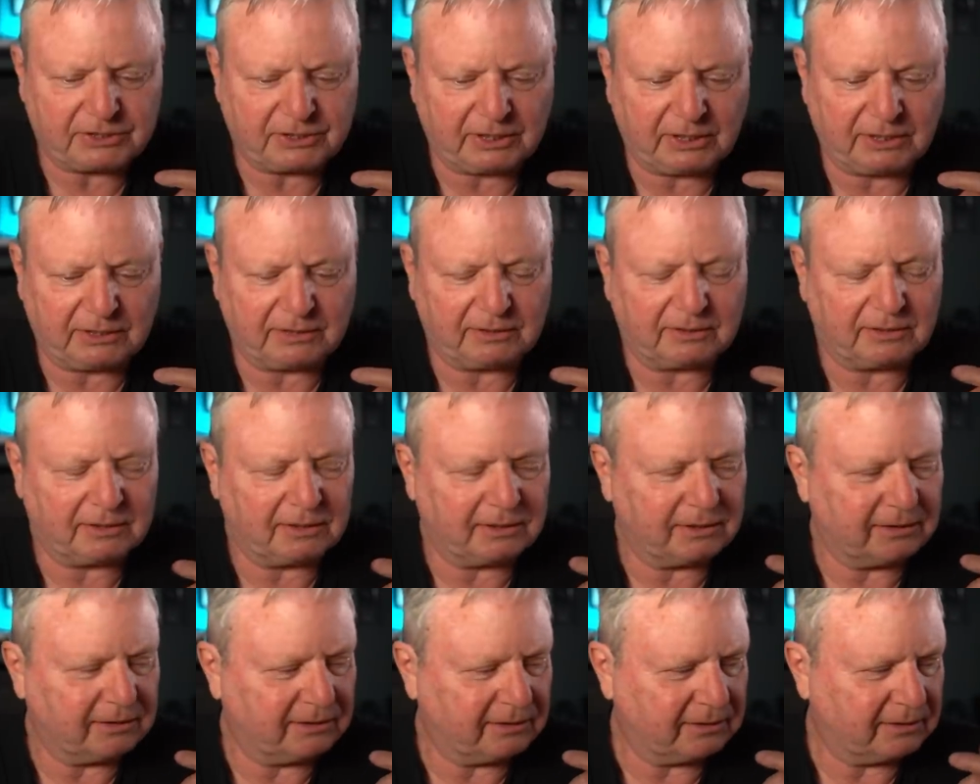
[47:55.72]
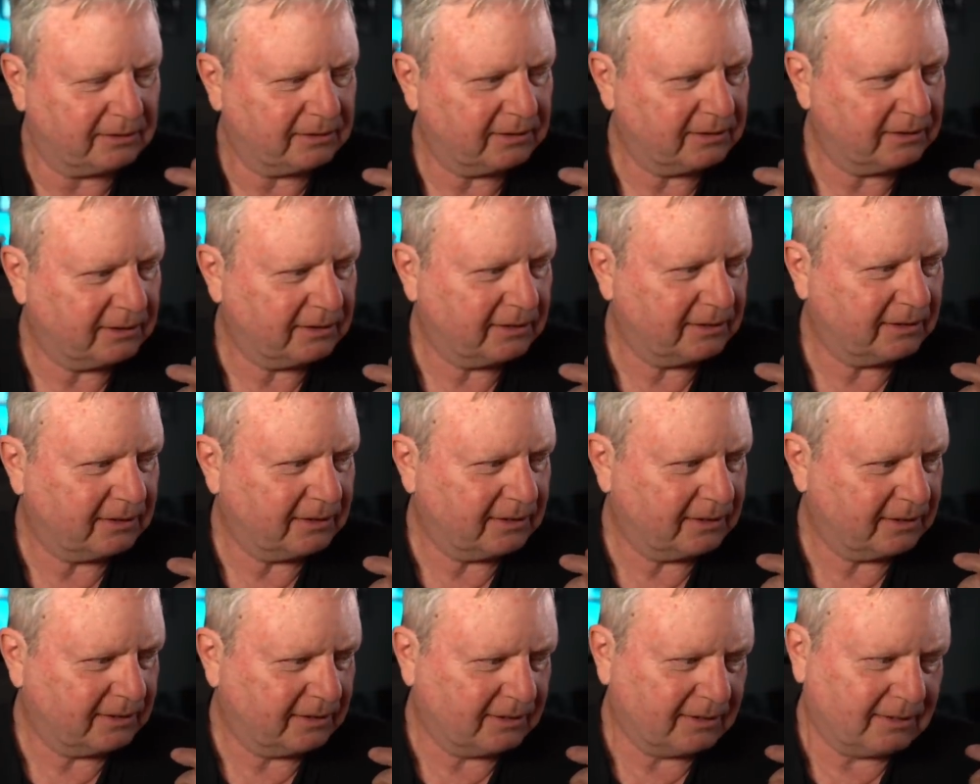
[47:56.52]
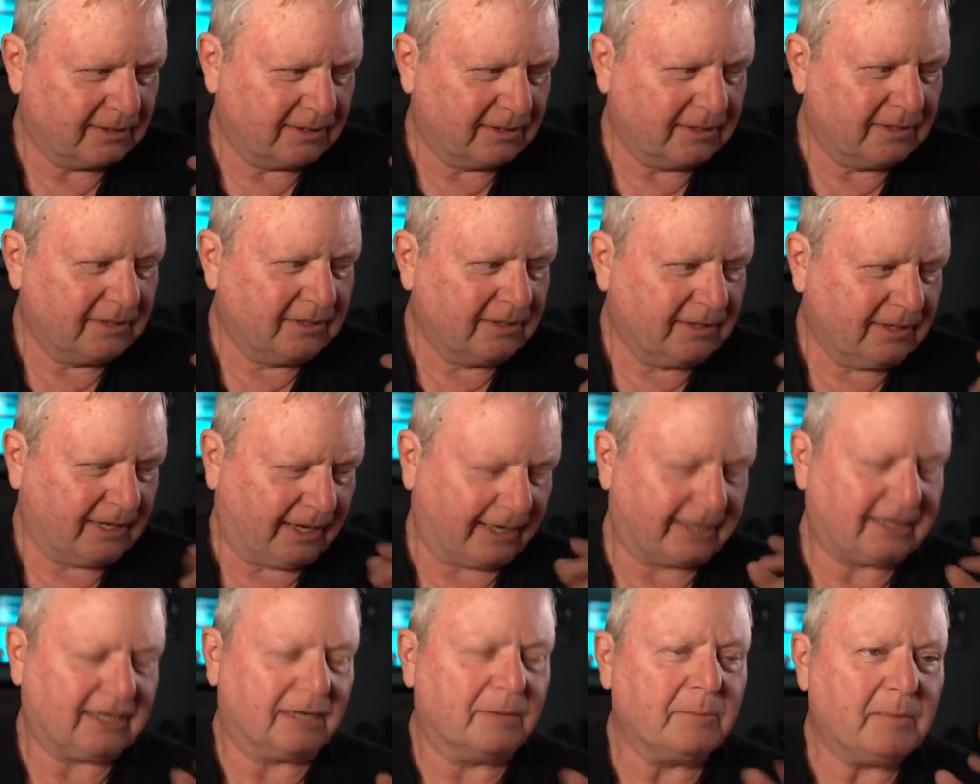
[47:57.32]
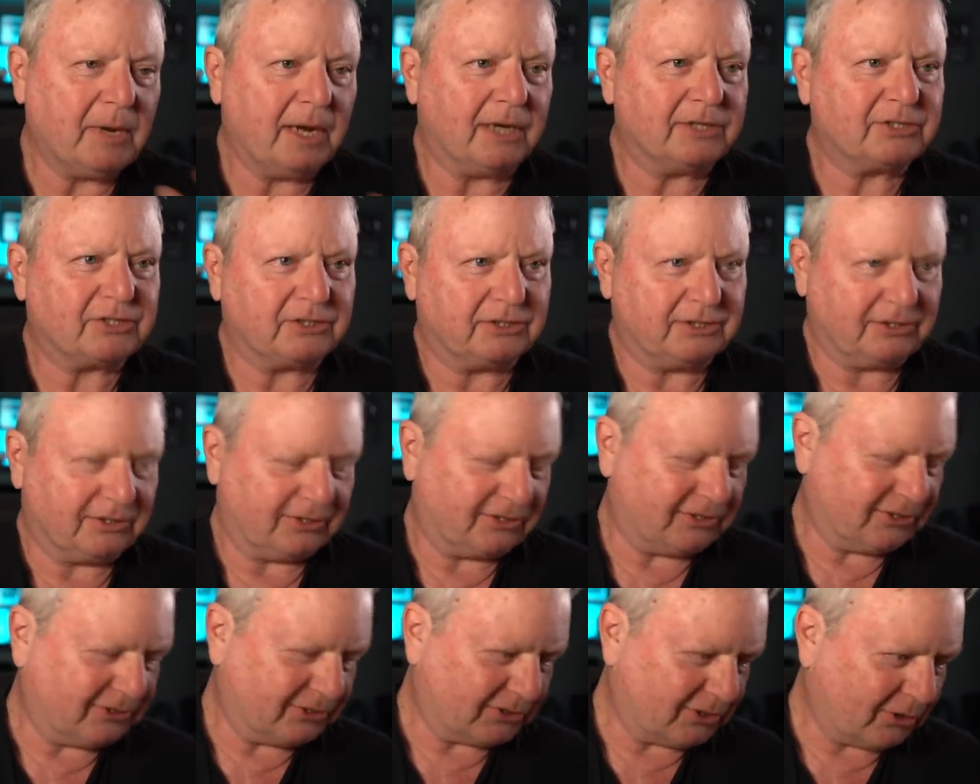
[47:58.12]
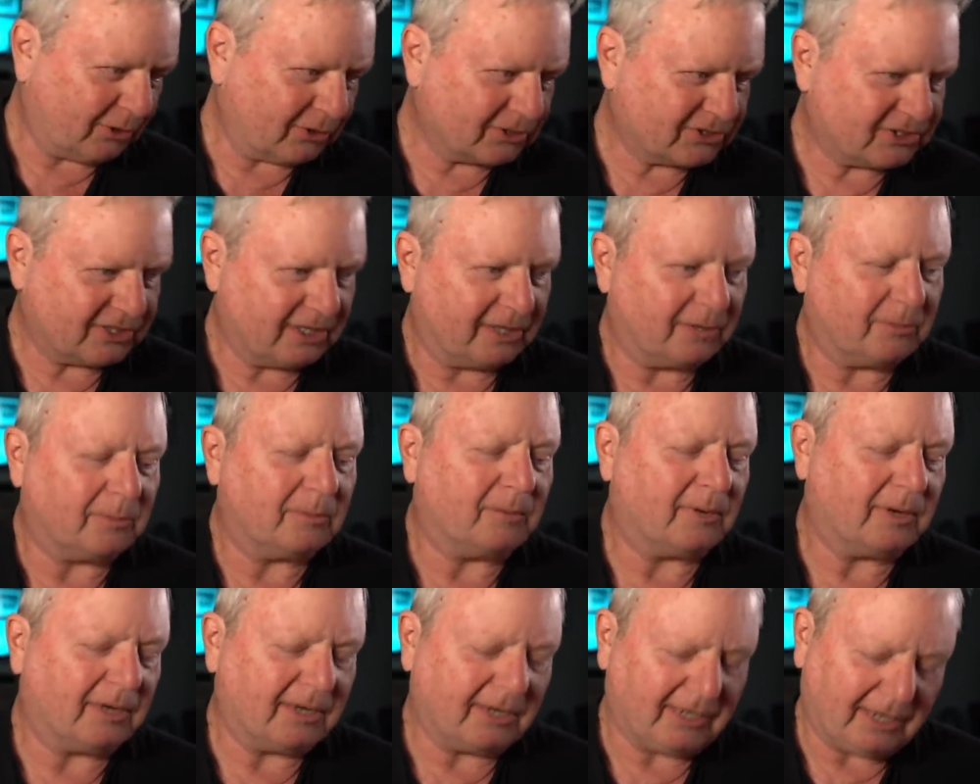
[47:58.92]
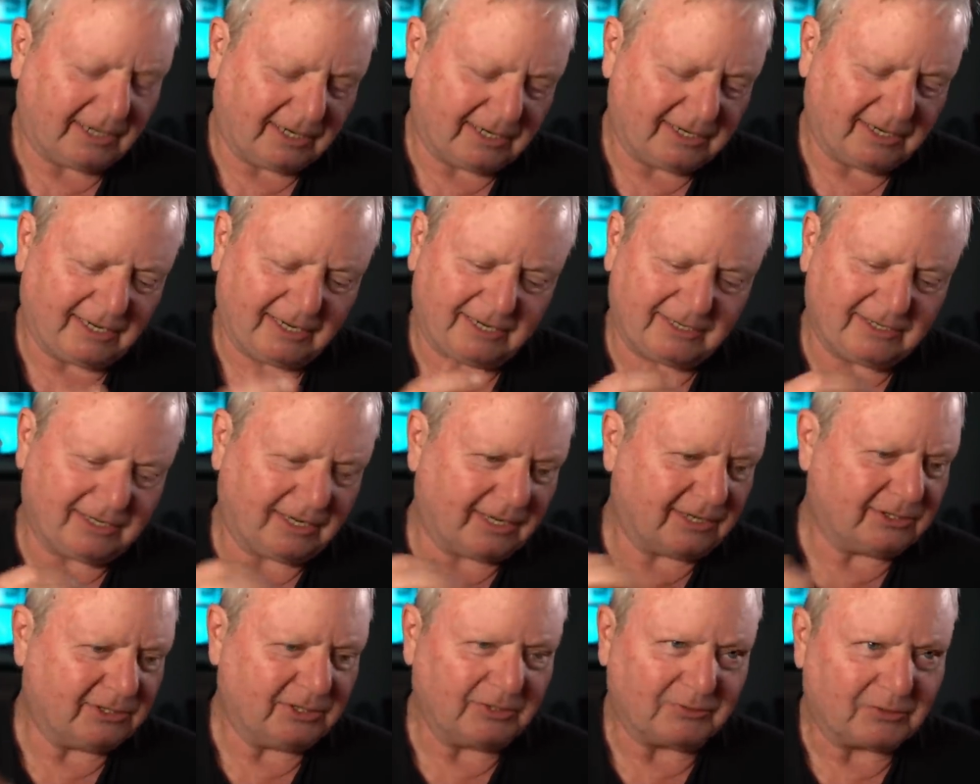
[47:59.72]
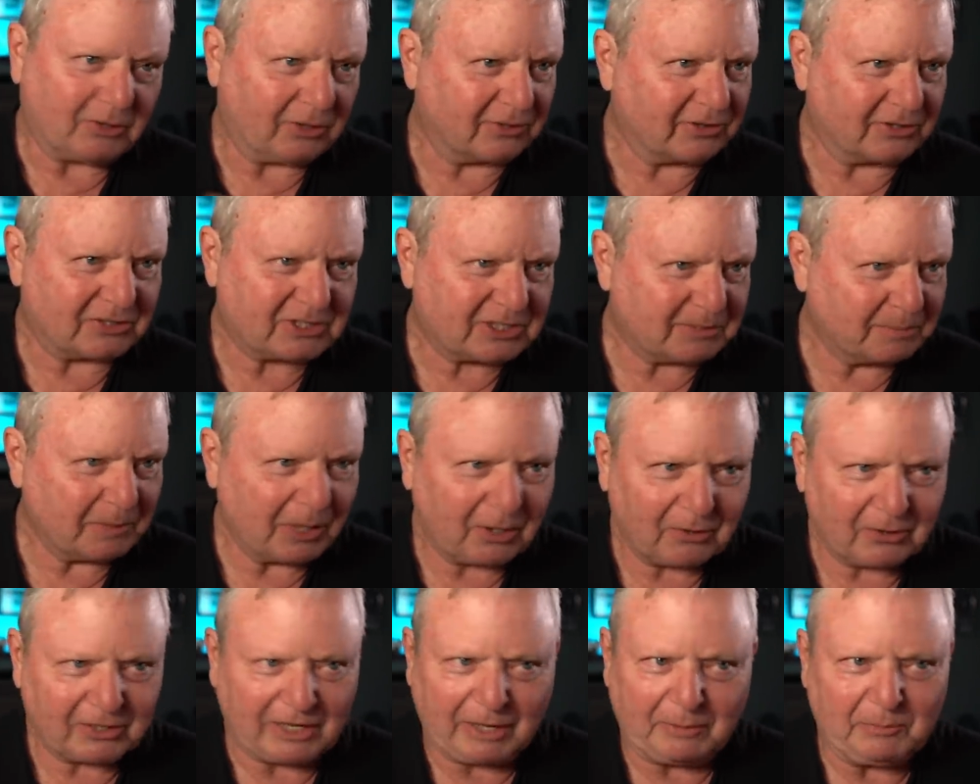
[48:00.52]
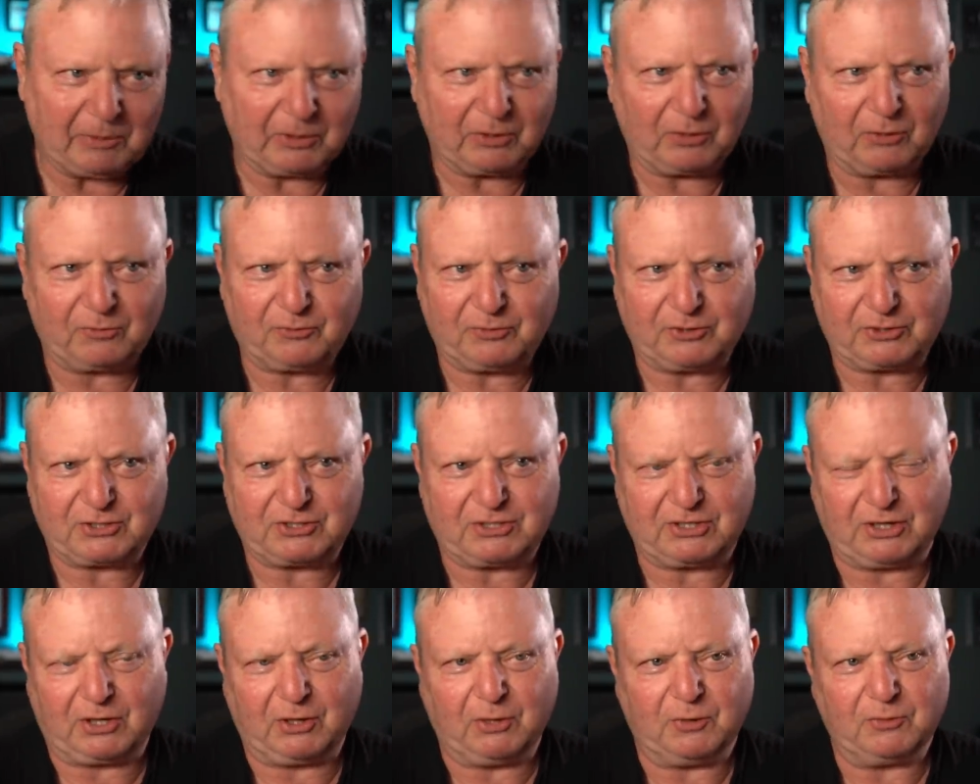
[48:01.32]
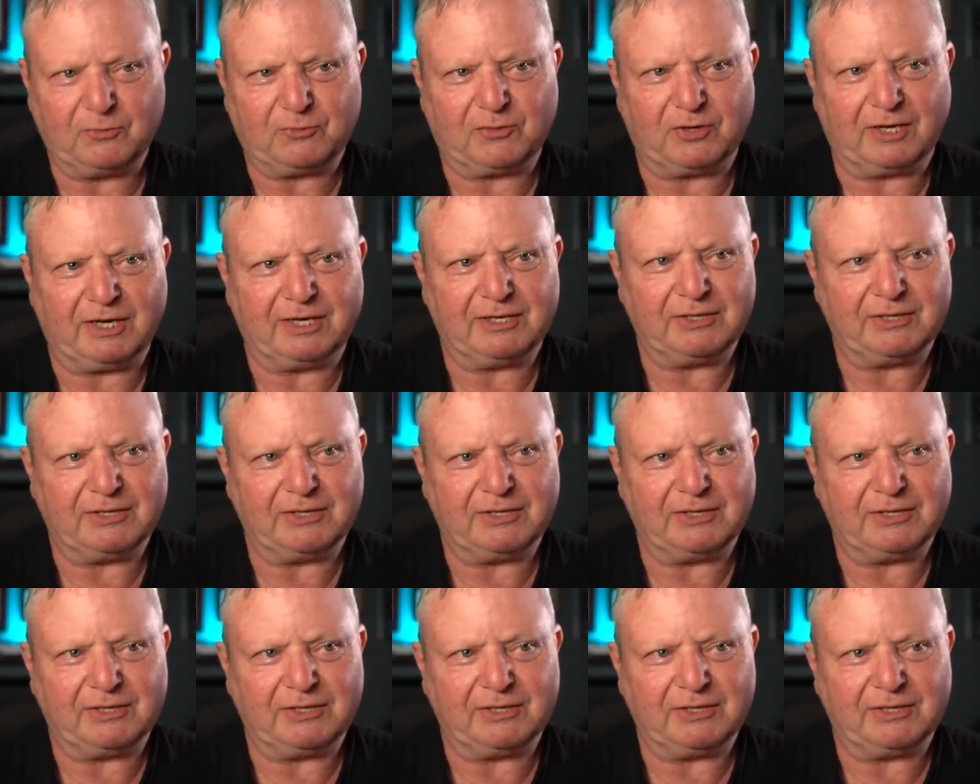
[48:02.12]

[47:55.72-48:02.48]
and you, I can imagine your dog's there and you've got the smell coming off your stove and